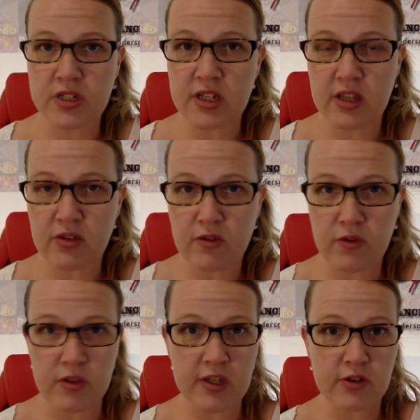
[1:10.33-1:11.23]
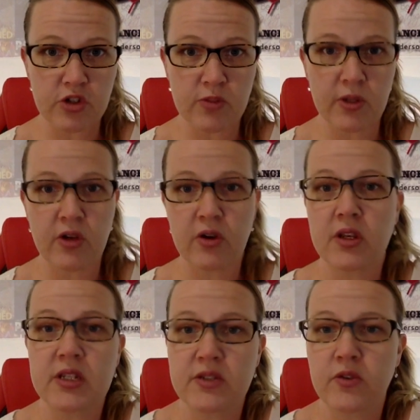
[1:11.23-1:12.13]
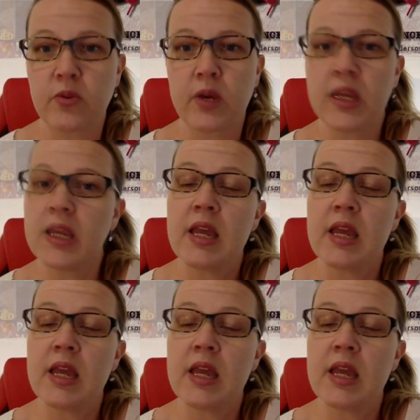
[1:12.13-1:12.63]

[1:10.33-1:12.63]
together if you think it should be going a different way.